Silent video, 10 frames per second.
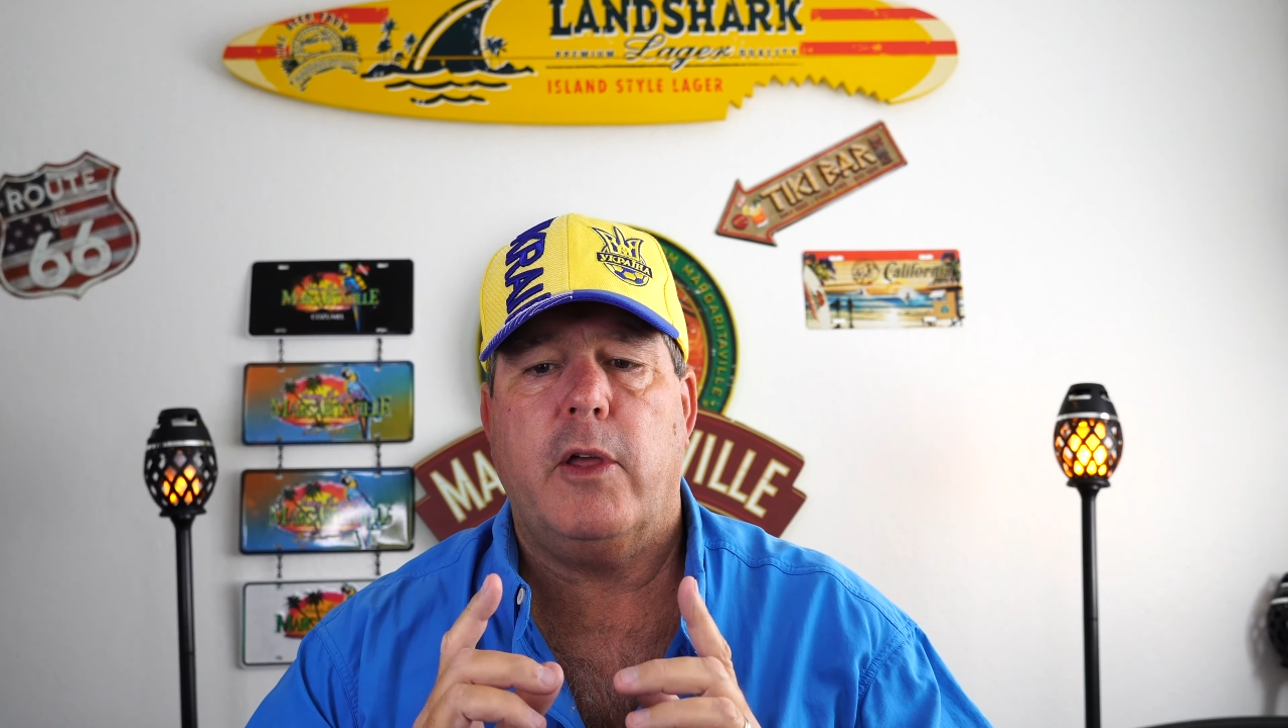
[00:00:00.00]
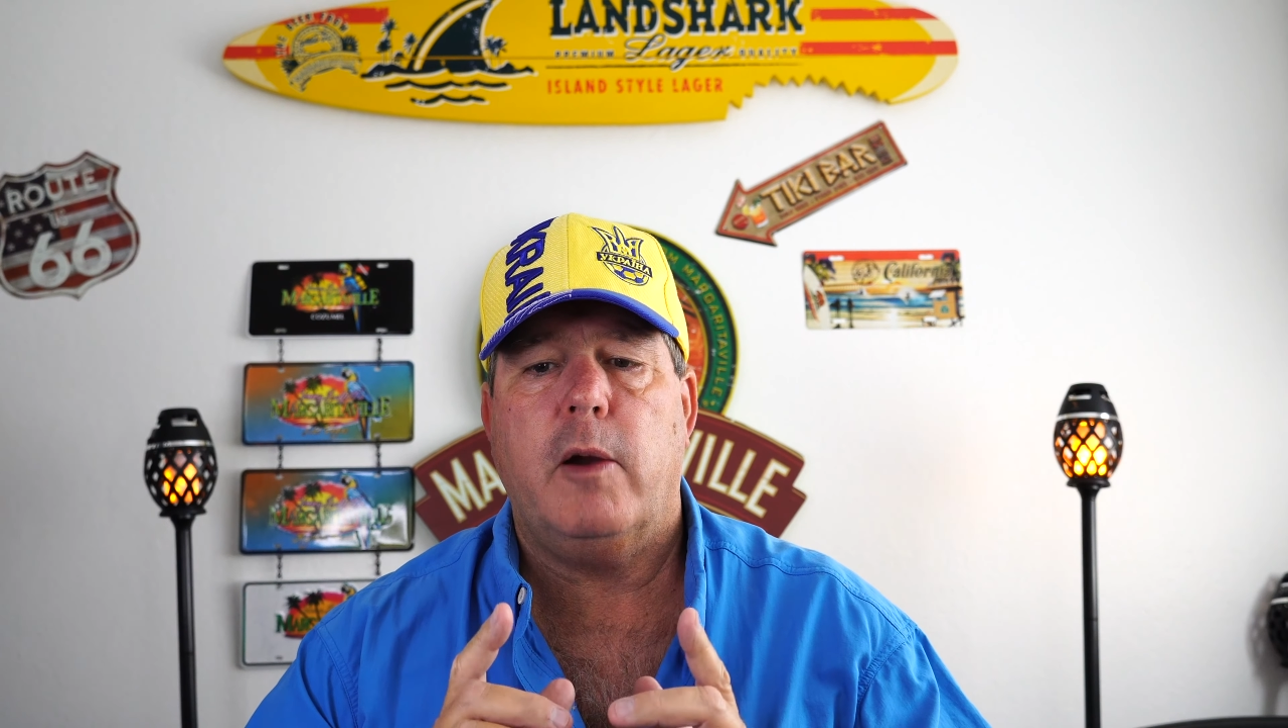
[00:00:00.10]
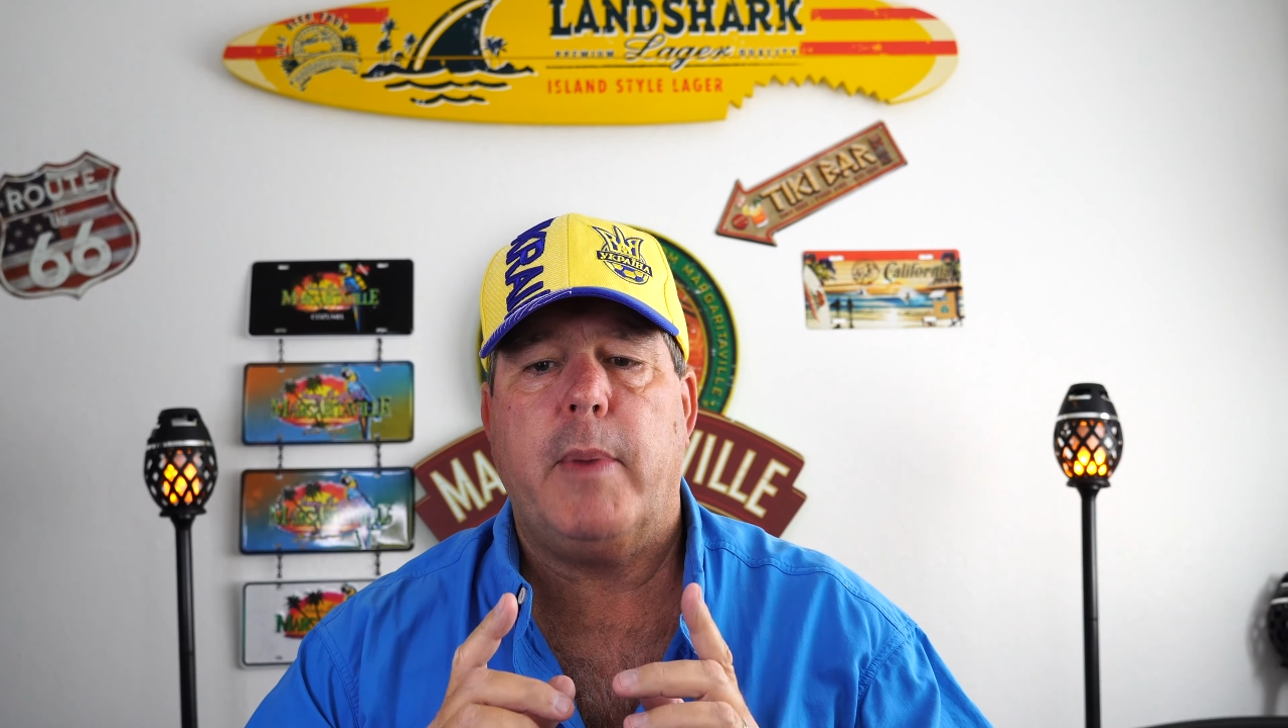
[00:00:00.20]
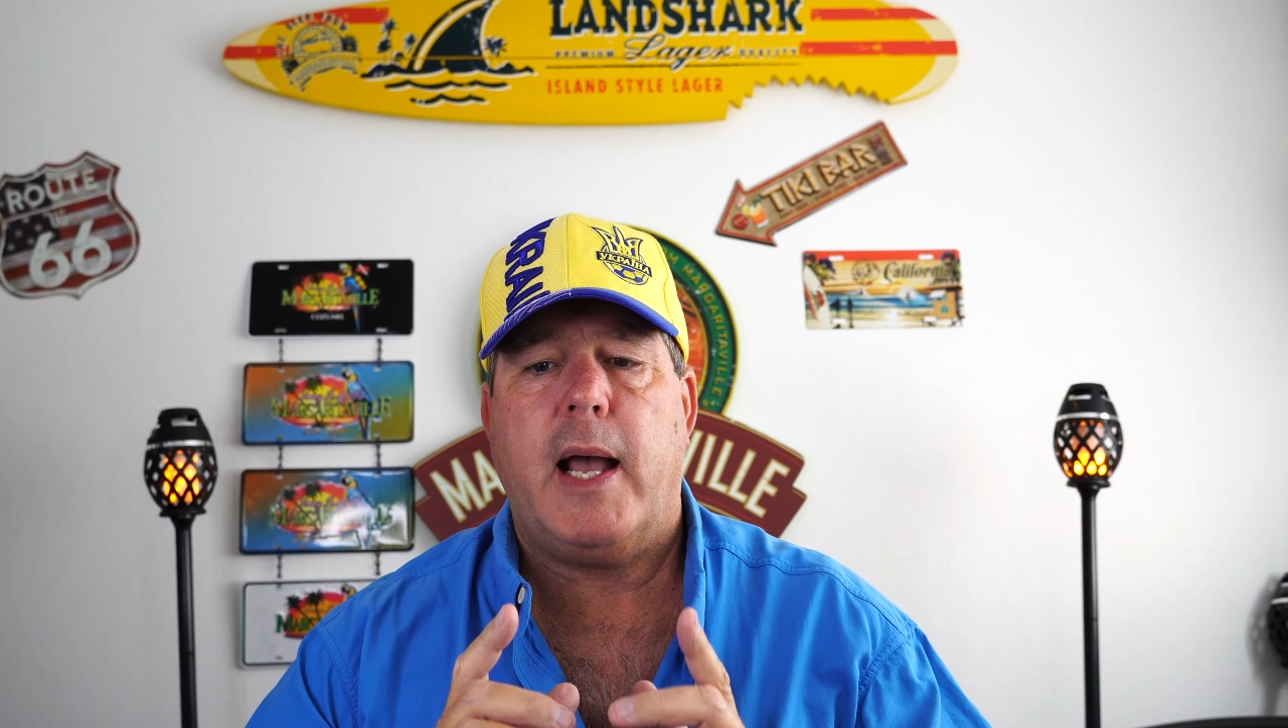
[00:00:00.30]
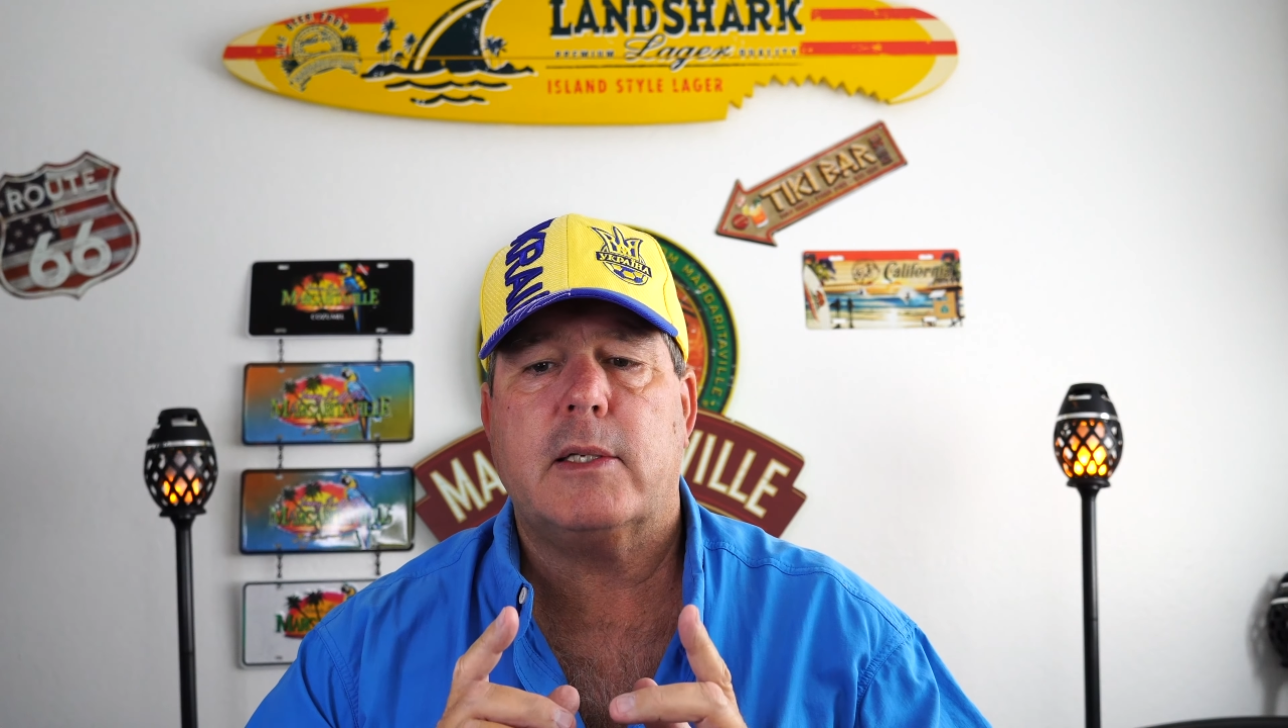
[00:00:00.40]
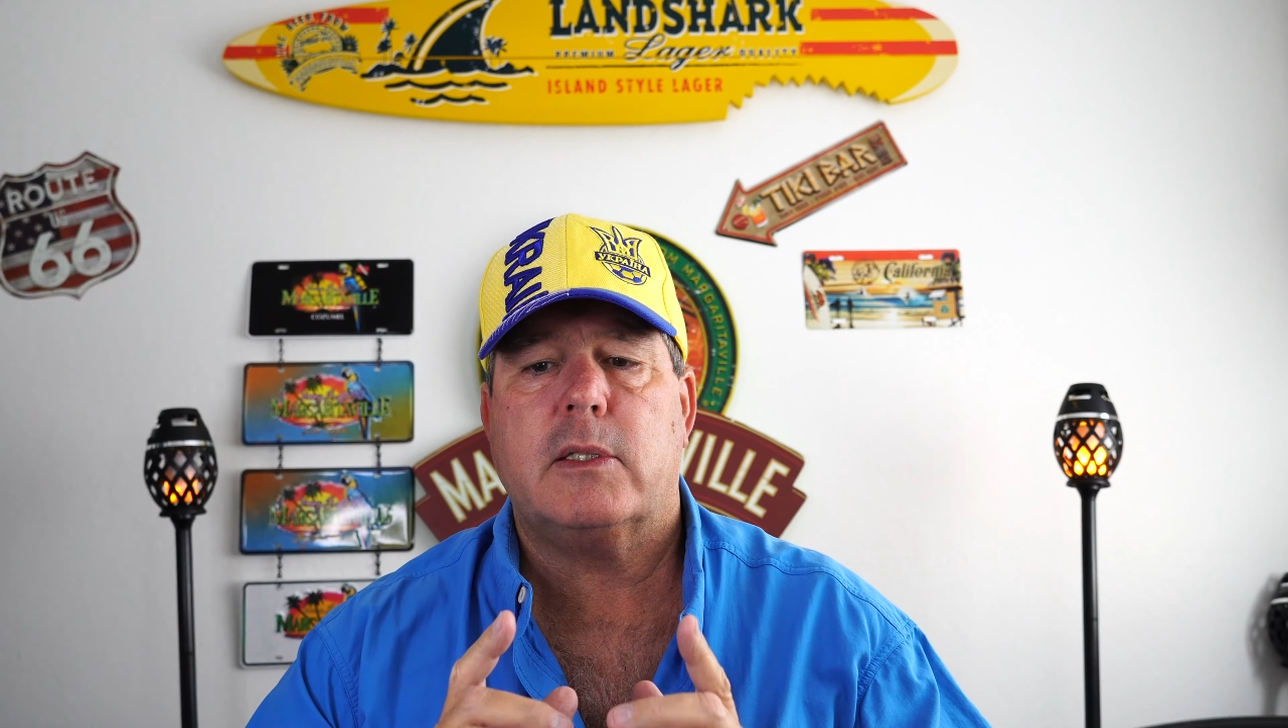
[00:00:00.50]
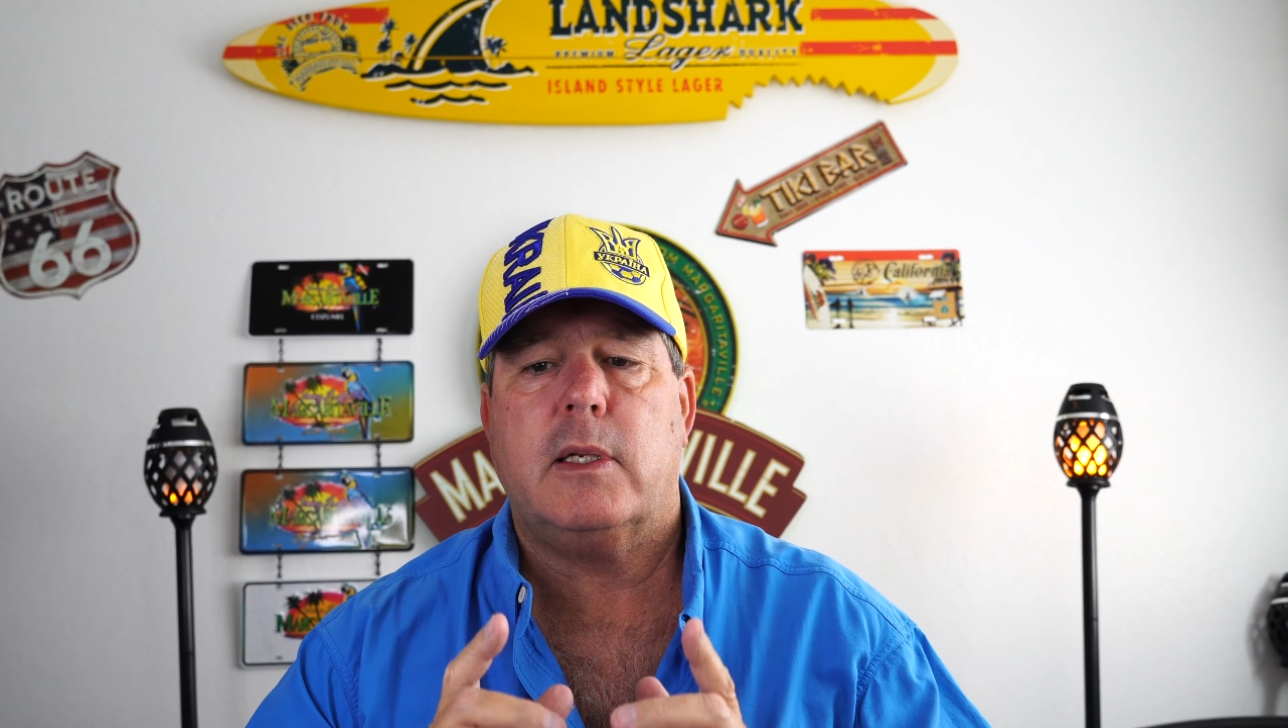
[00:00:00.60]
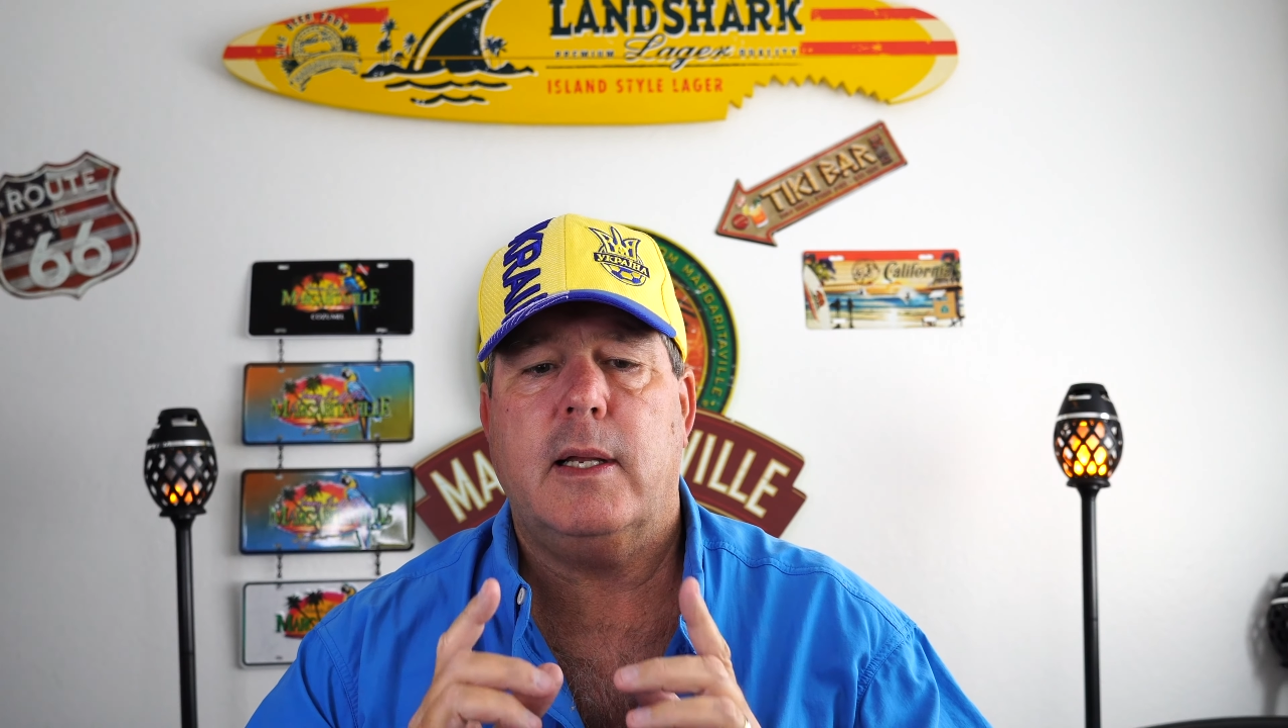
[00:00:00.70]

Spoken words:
their masks